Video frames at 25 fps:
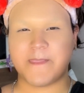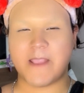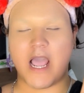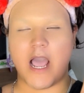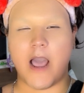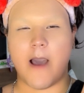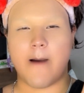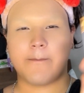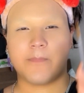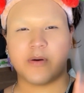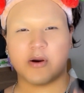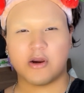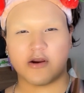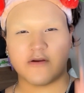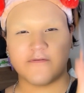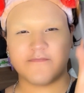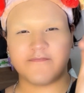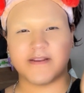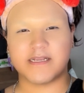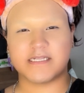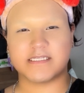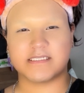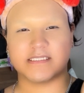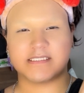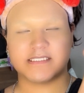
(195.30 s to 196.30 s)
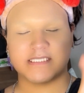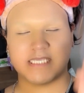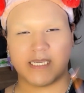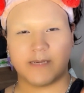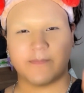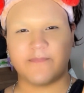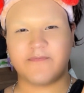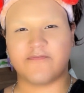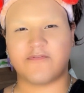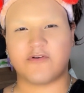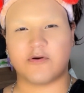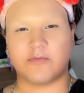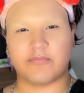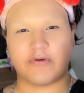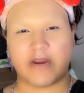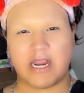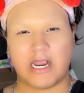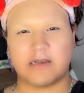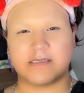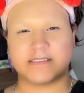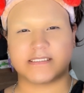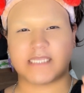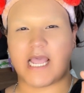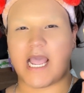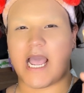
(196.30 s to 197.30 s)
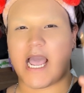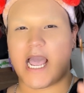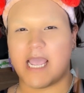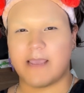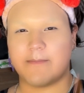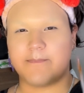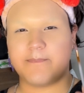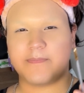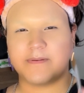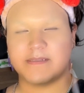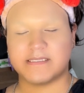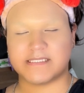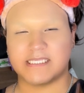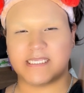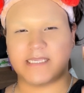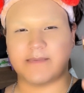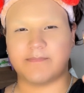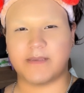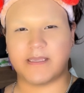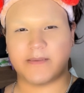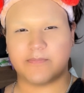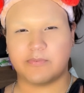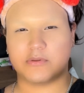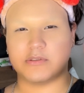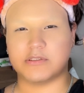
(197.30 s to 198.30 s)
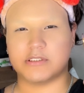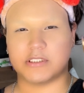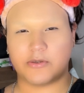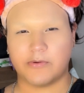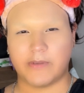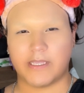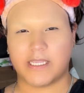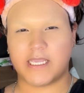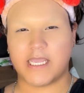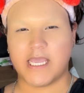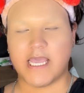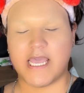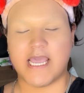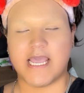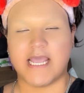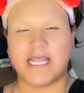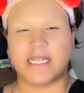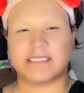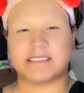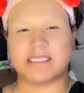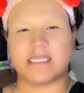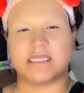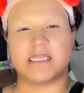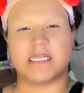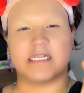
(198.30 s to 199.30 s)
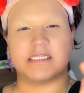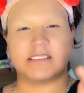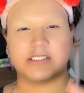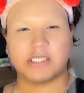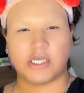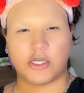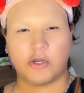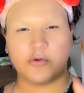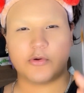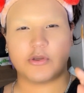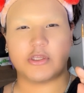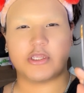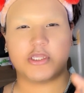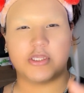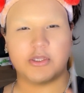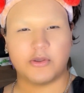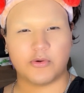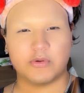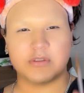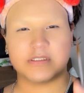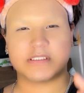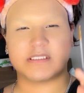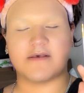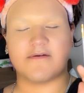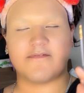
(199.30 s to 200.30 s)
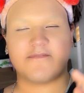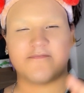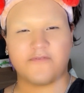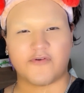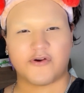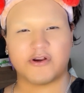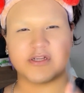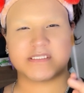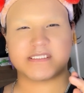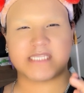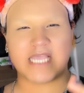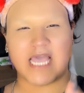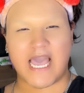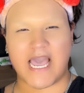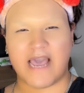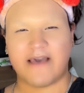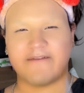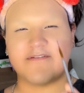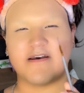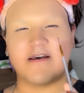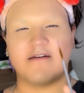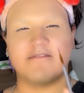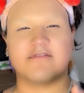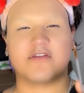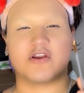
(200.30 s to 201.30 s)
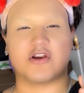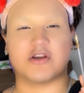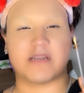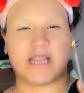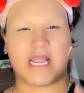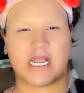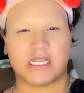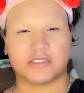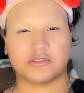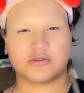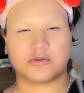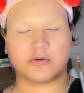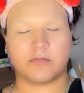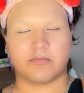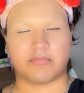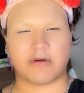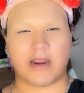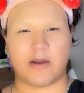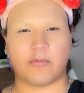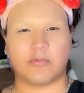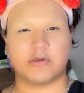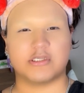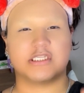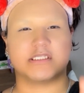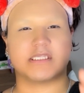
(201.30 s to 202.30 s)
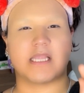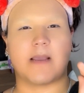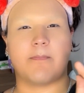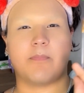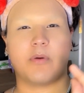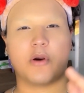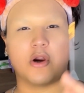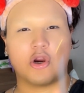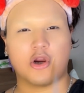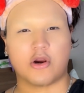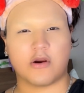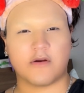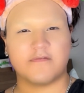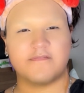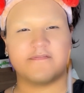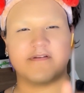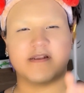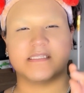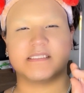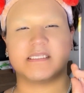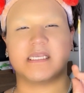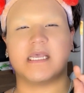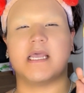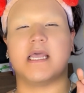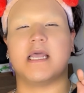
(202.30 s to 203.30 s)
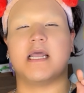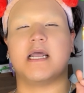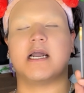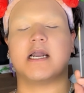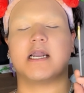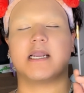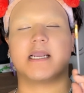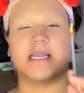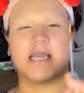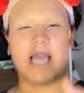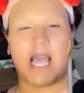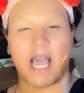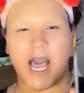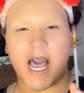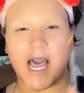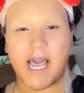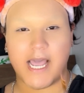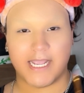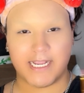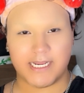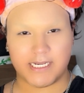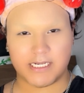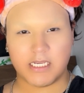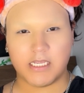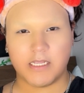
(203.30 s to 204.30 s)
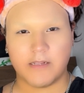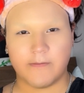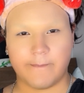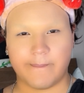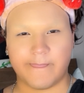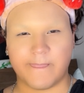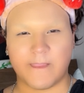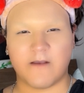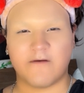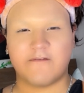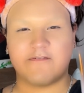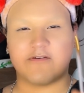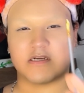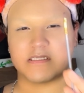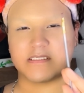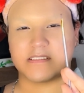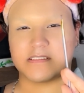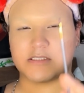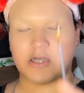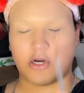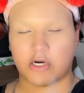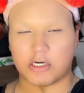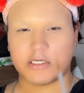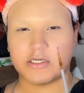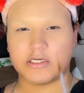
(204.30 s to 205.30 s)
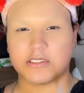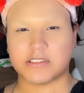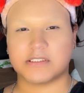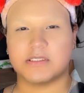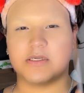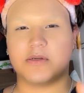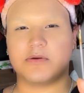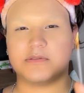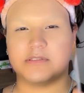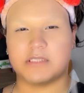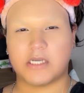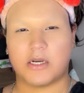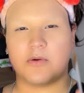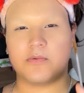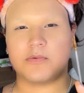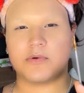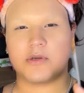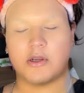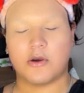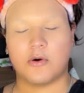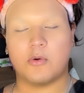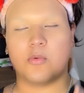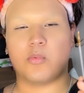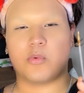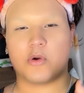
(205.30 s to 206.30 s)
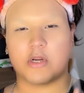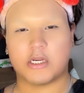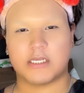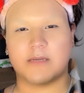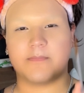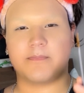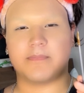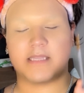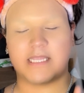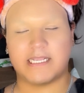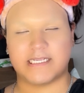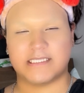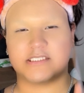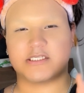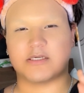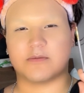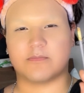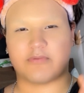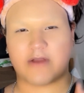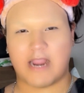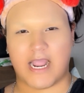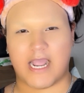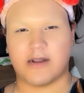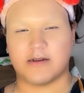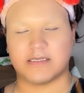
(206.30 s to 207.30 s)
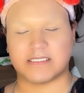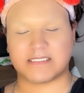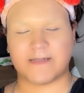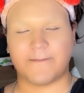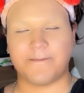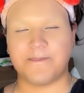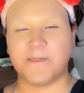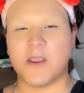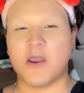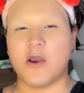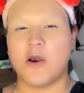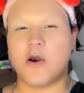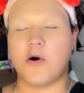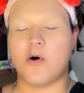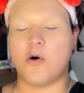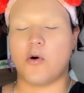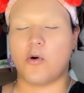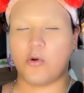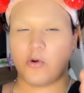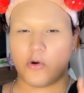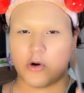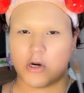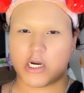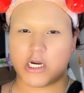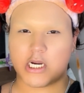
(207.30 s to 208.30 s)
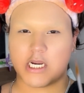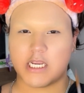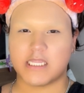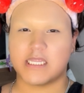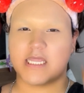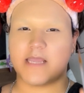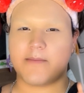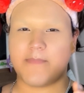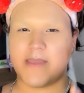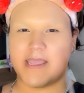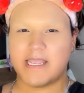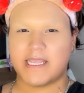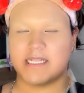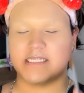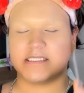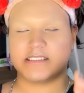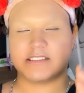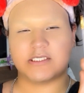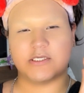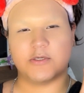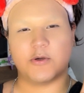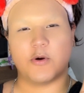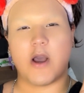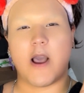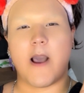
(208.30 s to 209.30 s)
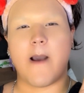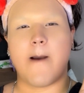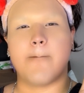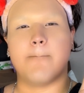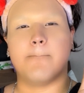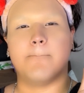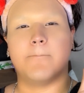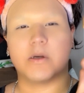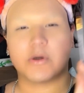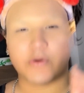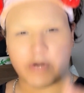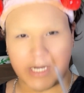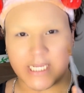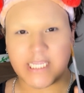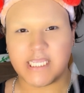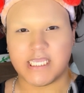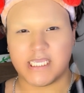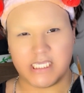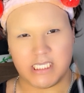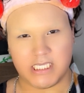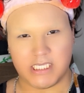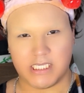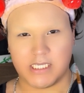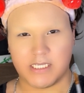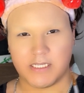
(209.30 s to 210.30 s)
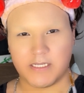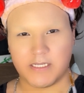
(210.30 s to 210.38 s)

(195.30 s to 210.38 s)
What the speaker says: A perfect tip for brows that I see people doing is that they don't use the first half of their natural brow, which is a perfect guide for starters who don't know where to place your brows, or they make it too bricky.